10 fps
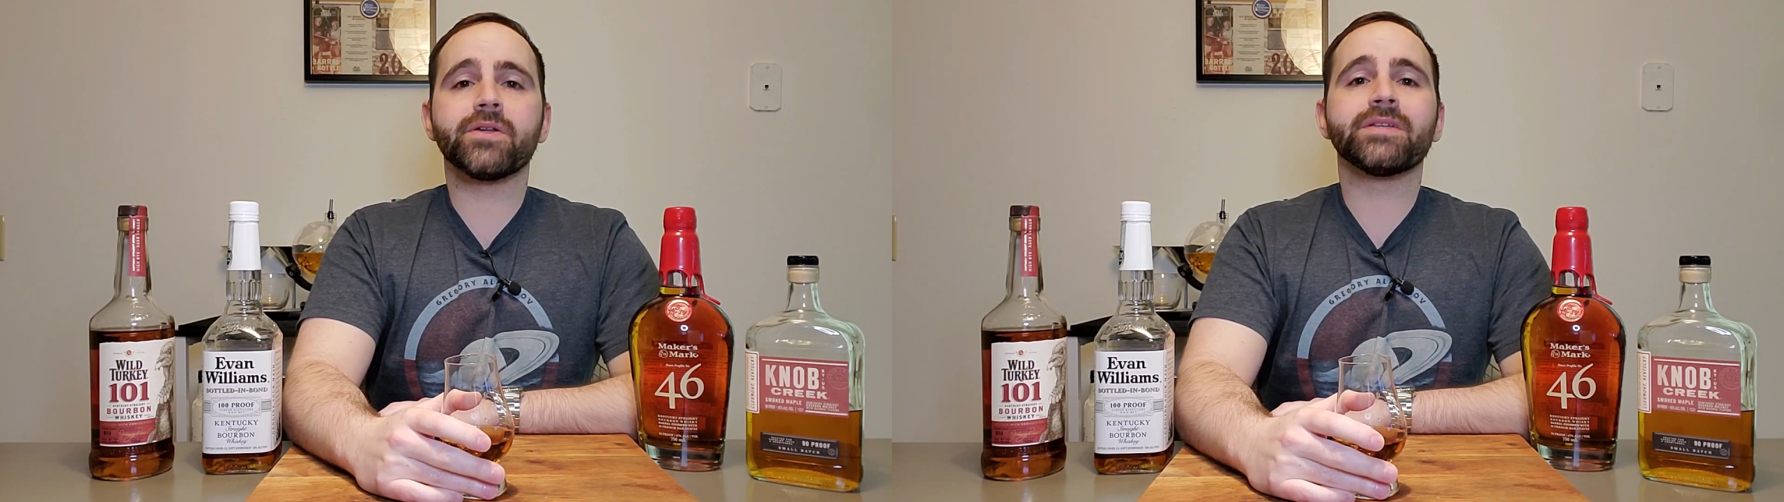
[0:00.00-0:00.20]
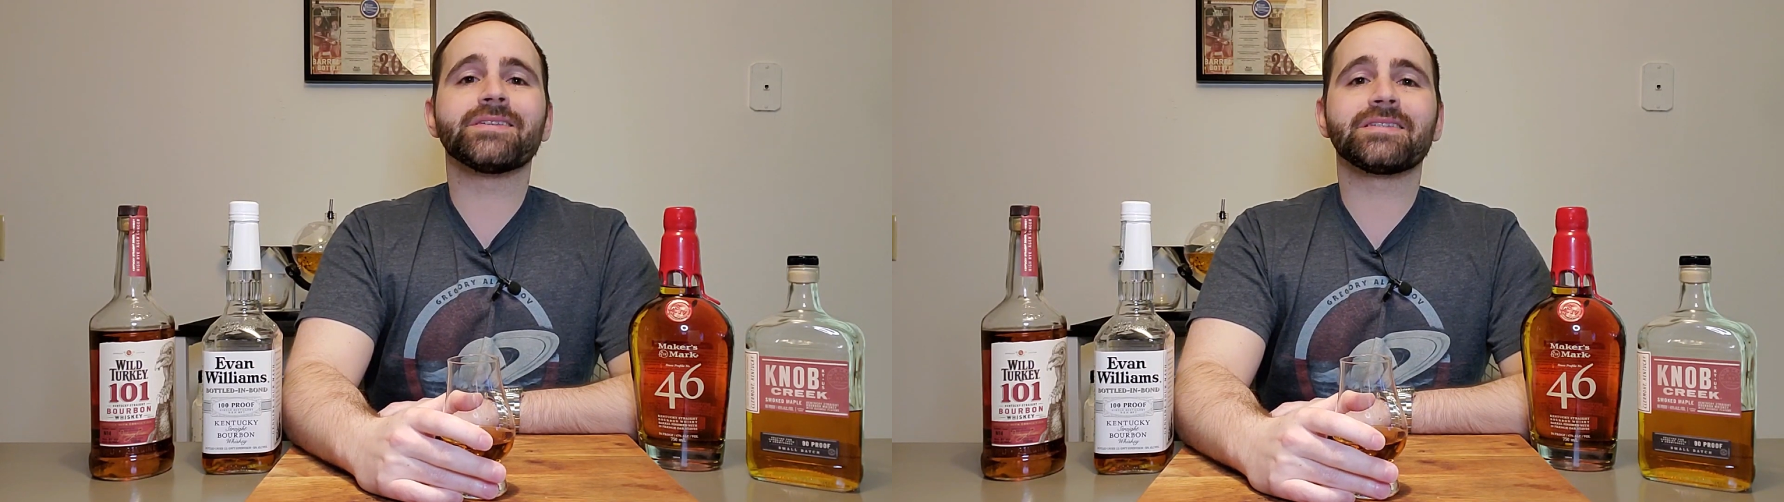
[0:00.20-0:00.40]

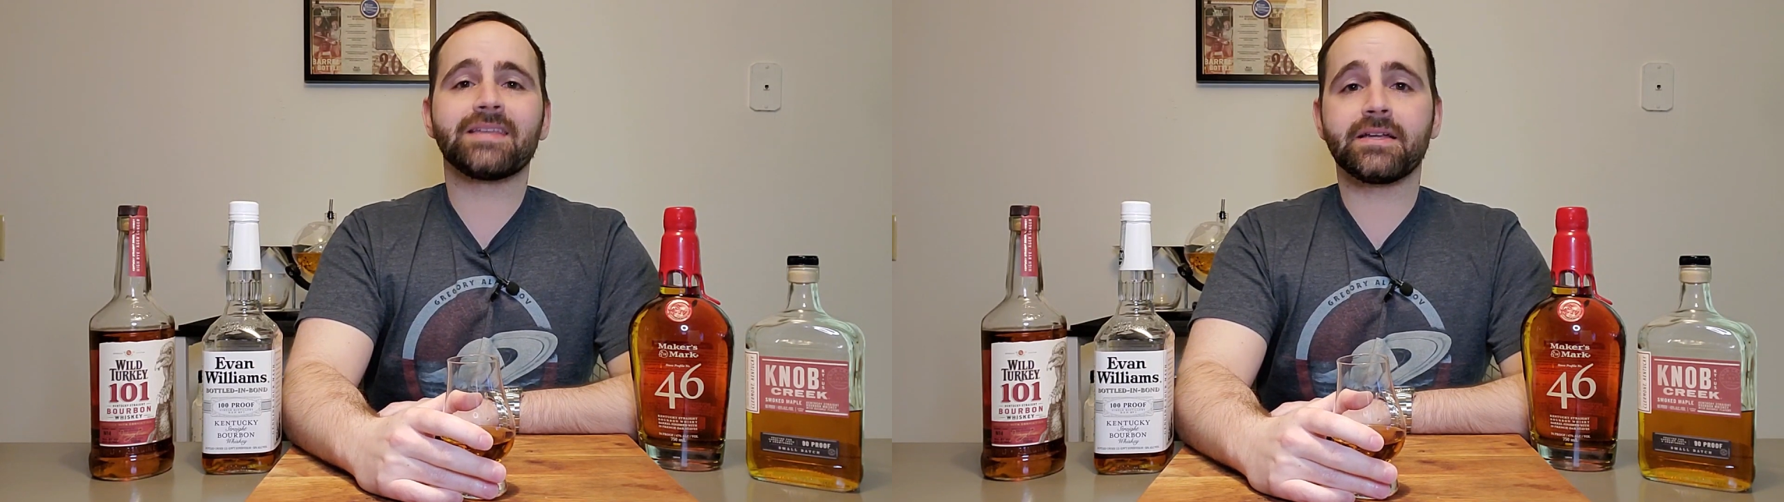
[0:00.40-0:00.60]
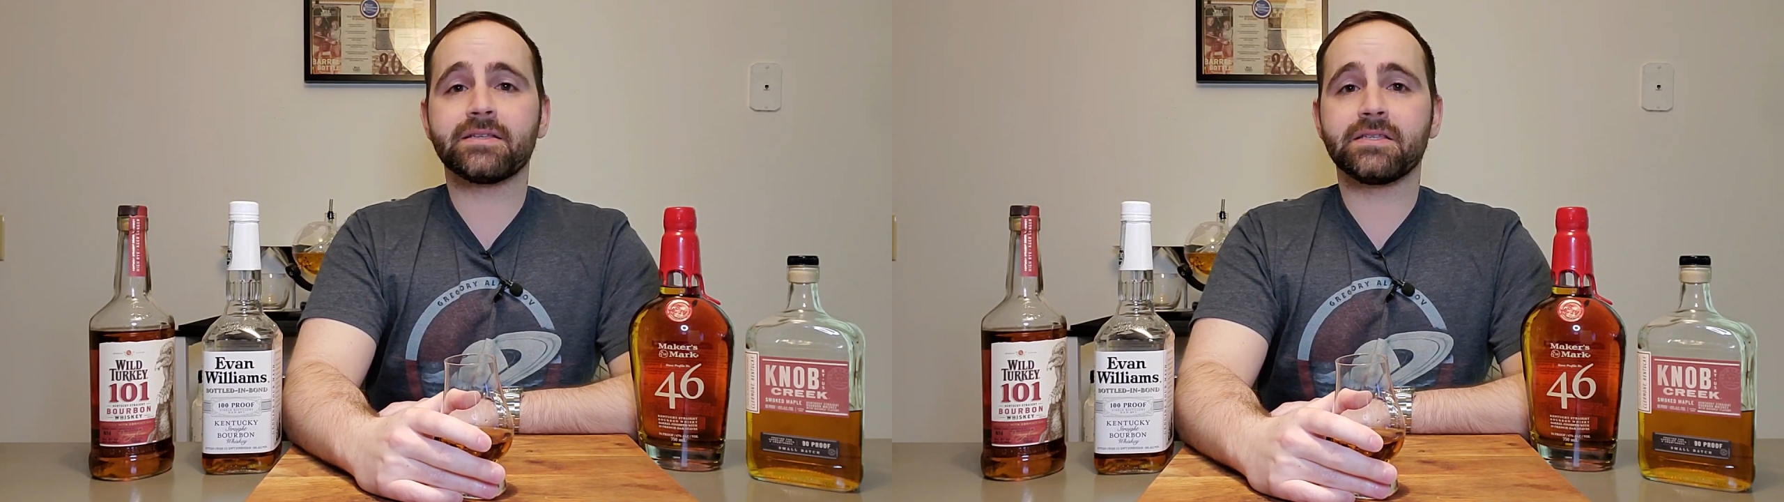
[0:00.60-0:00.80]
is
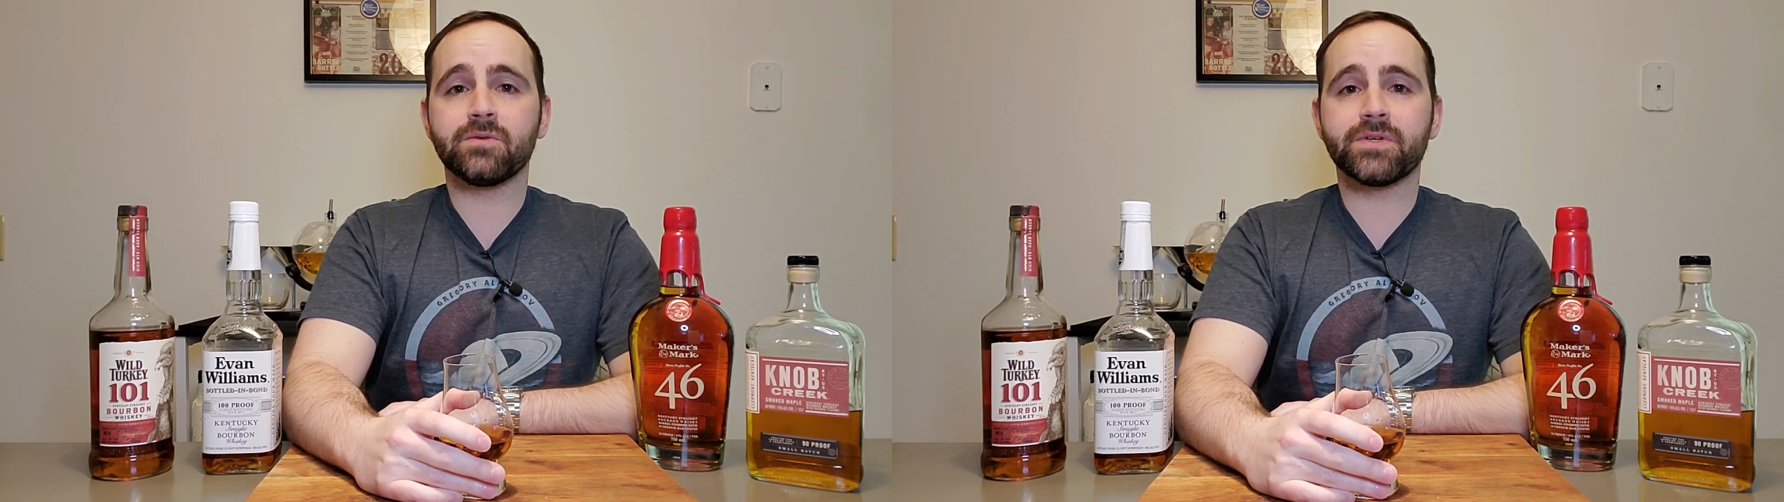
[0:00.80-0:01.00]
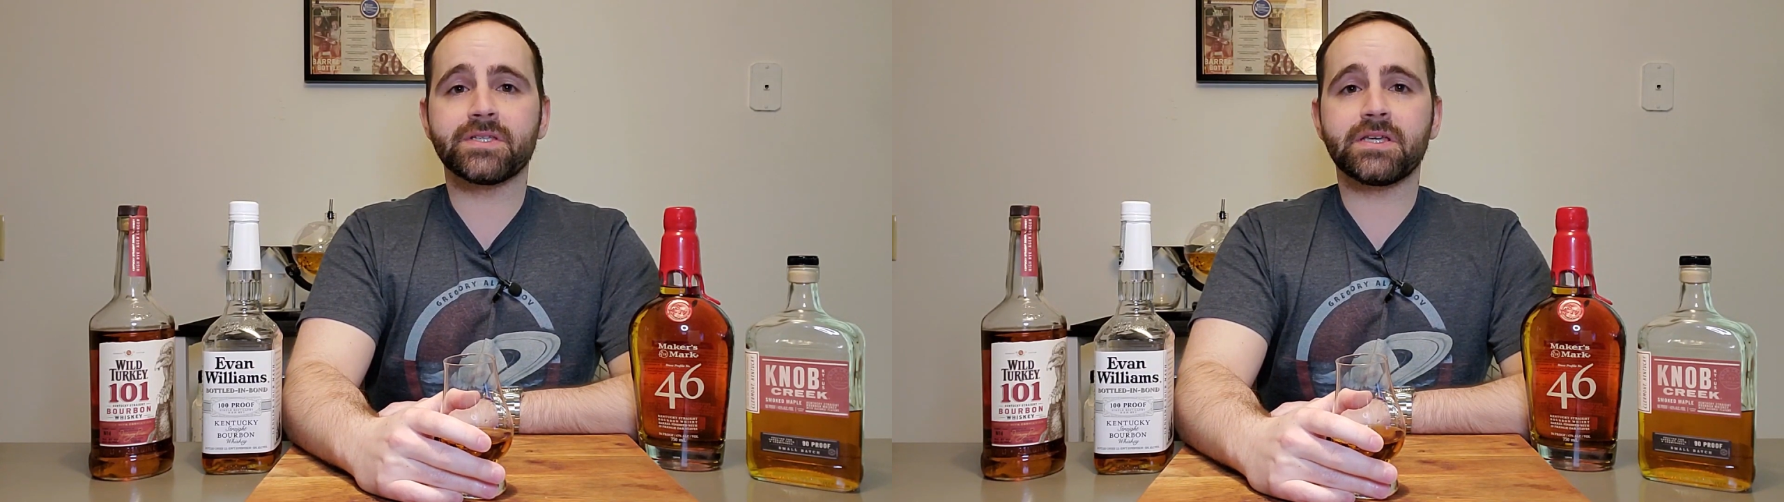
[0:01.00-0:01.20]
Tennessee
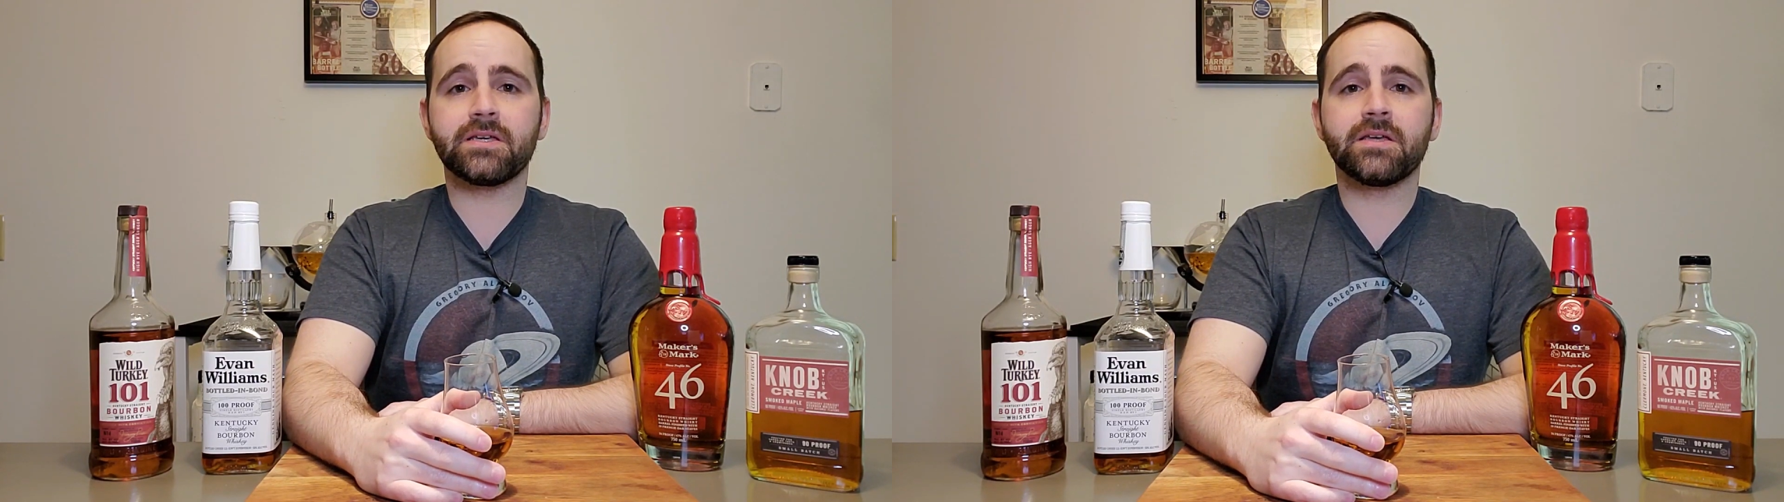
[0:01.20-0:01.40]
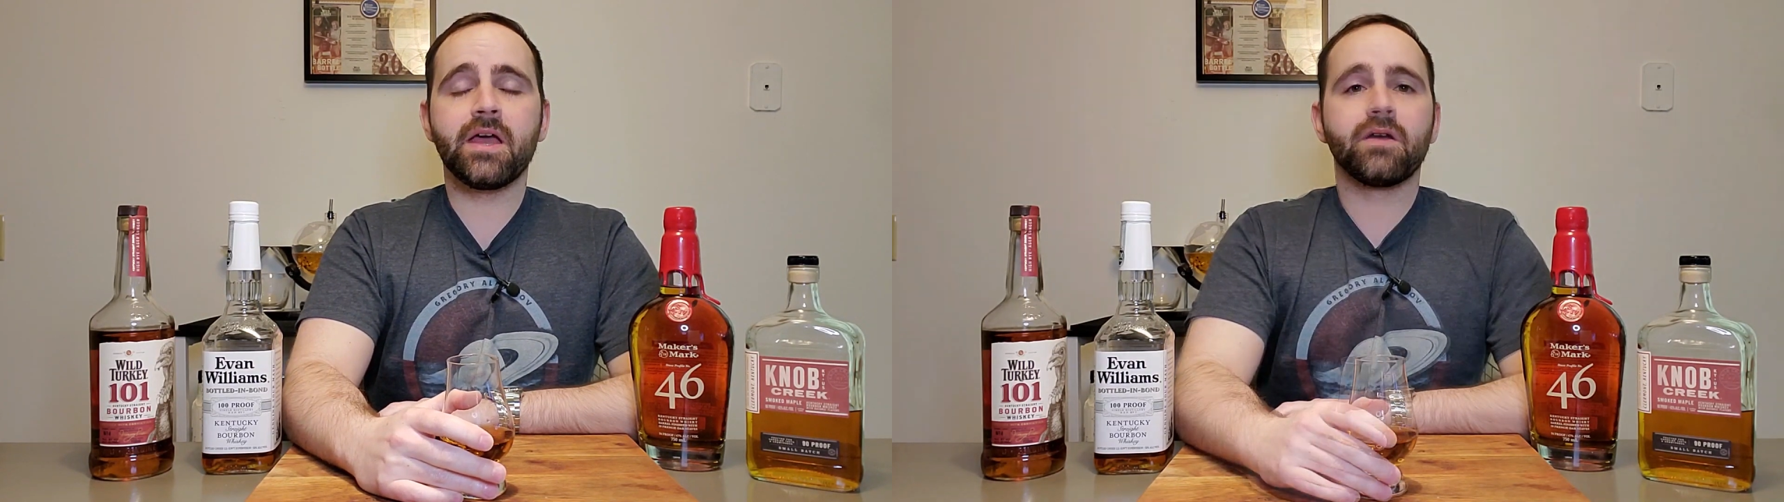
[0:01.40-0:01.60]
whiskey.